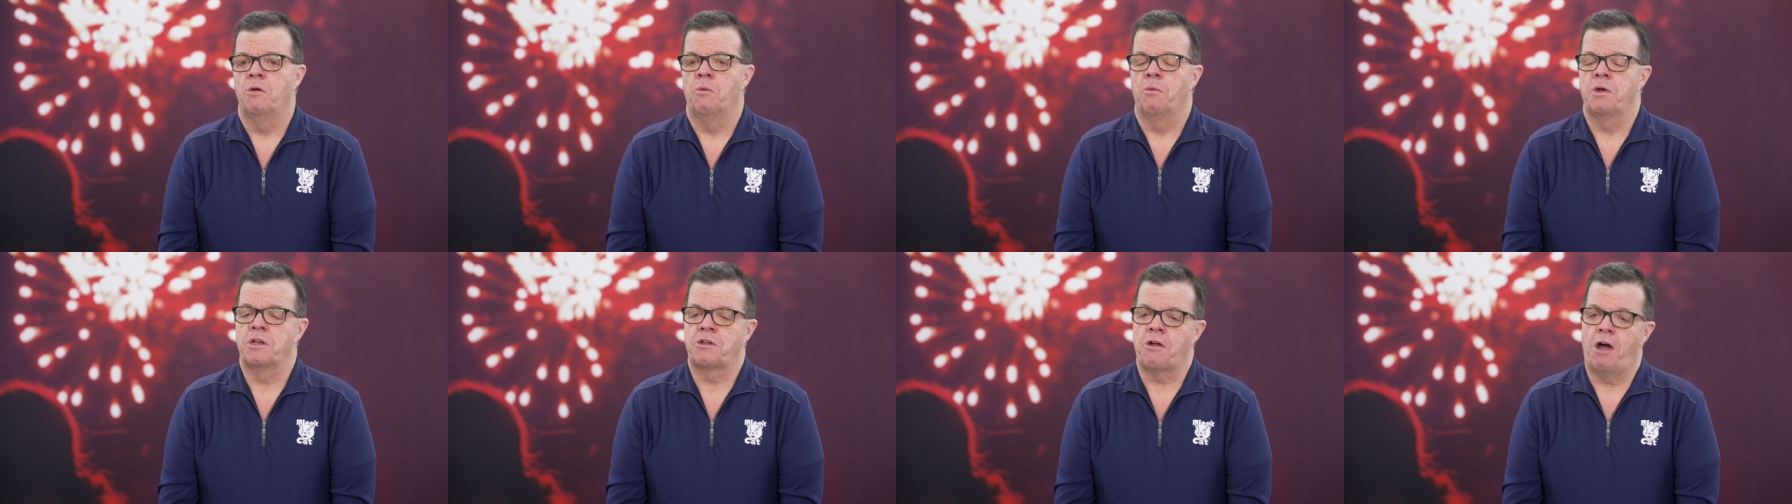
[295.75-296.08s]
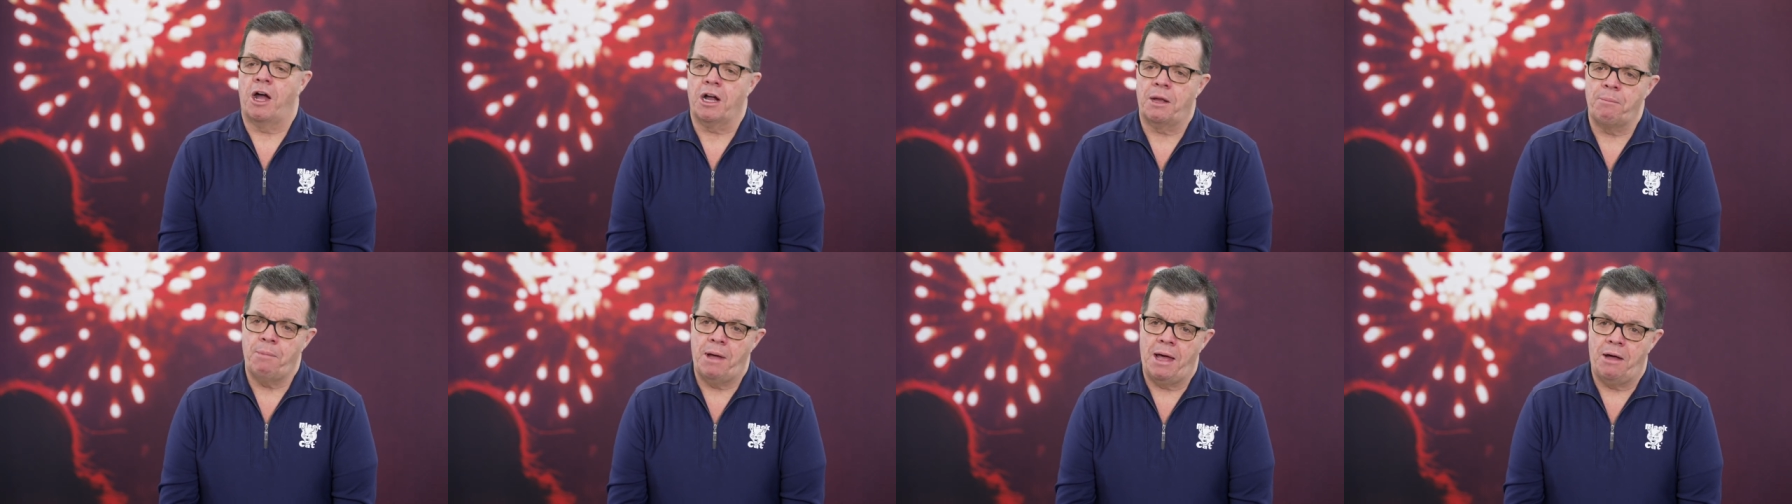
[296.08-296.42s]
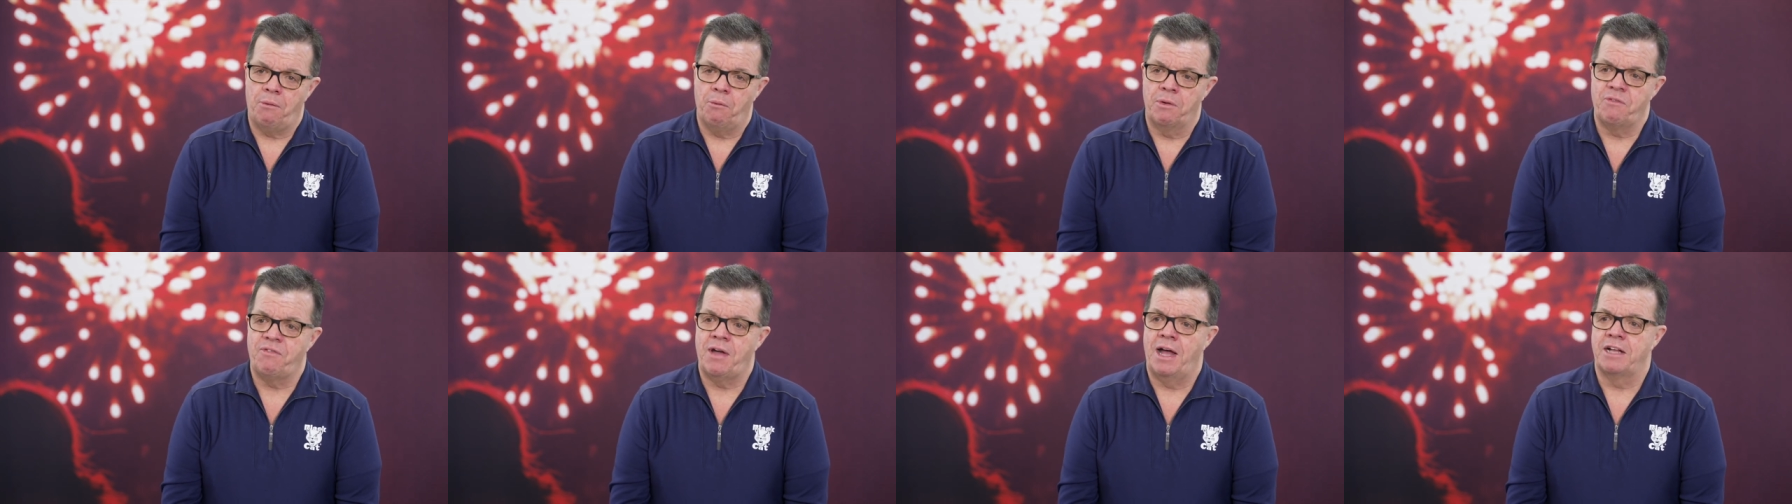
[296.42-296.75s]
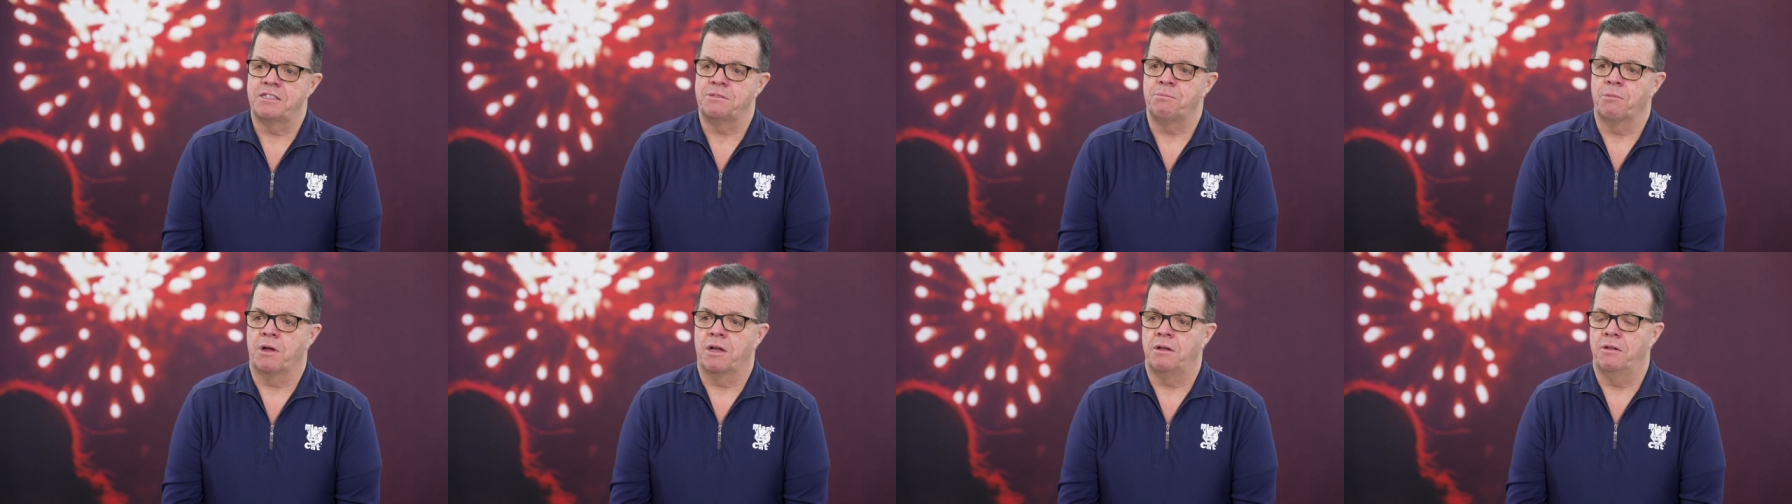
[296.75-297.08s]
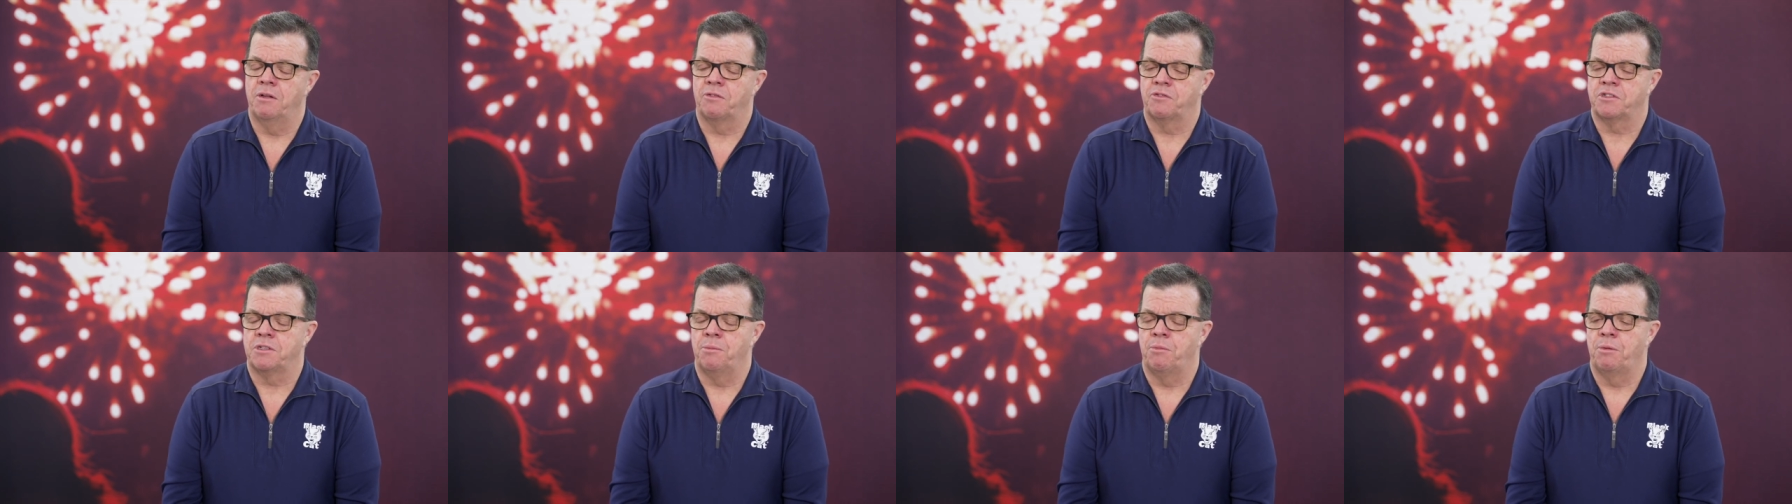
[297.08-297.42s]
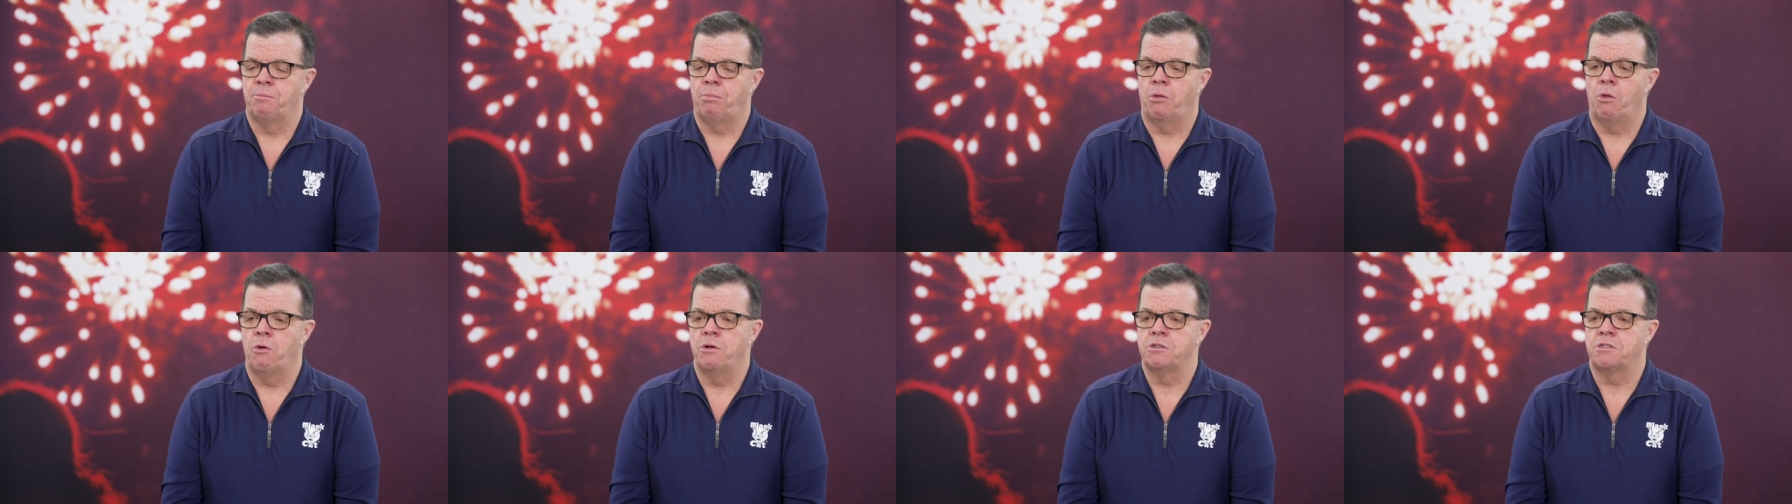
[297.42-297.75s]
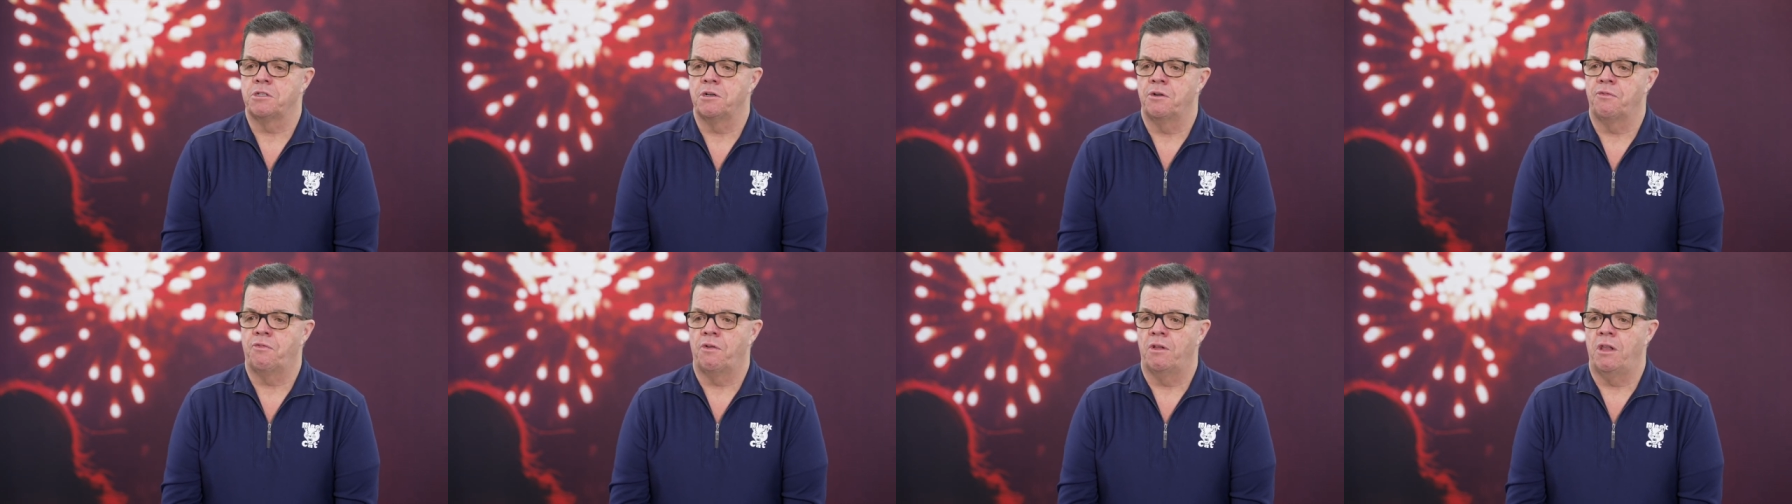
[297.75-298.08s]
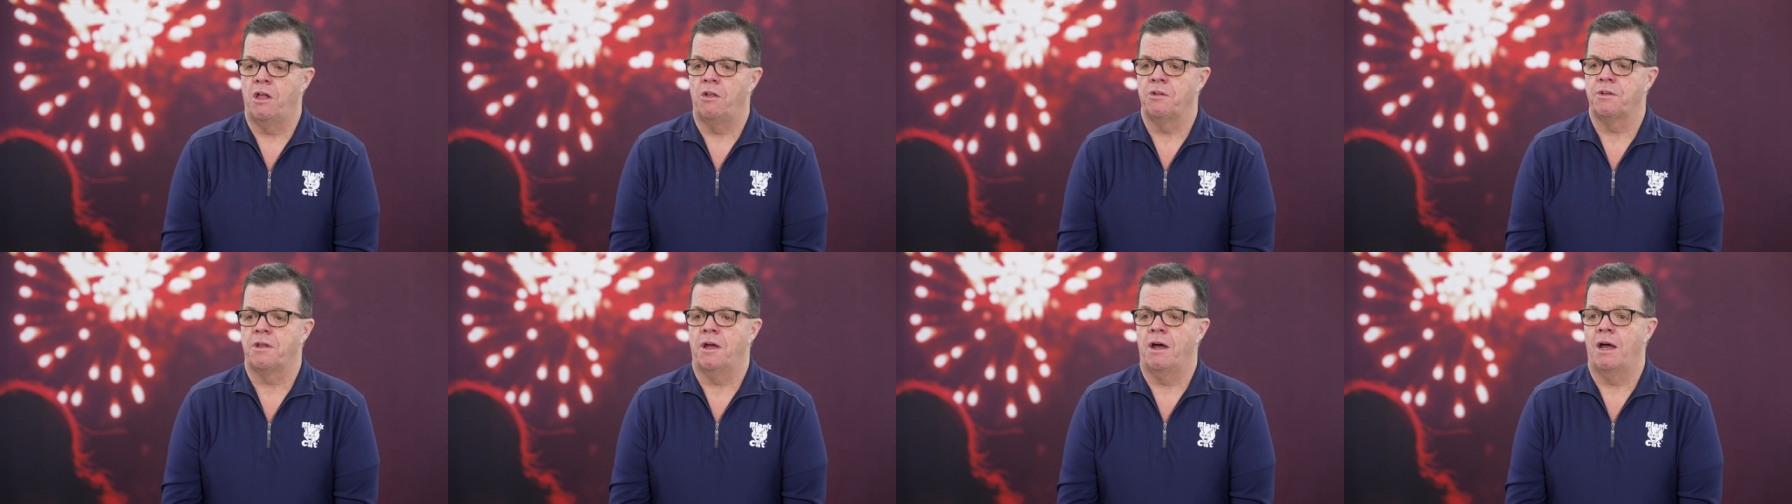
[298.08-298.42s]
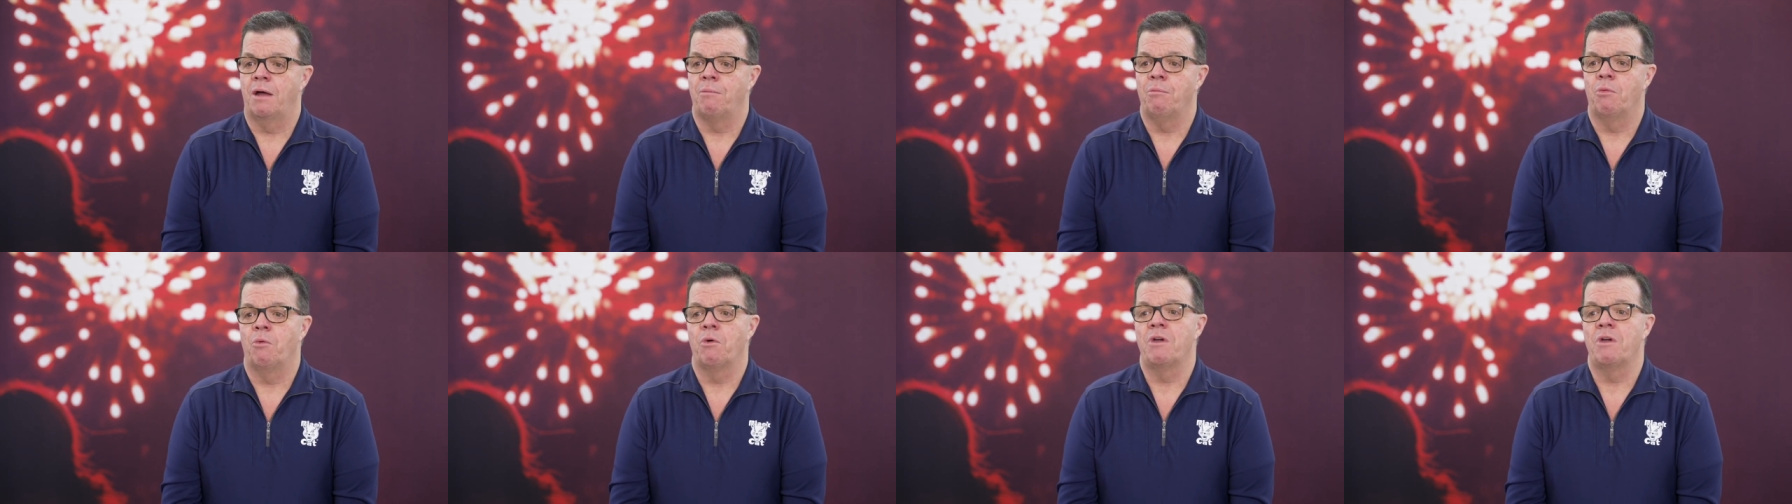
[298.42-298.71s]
We talk about, we've had some, some employees here for a long time.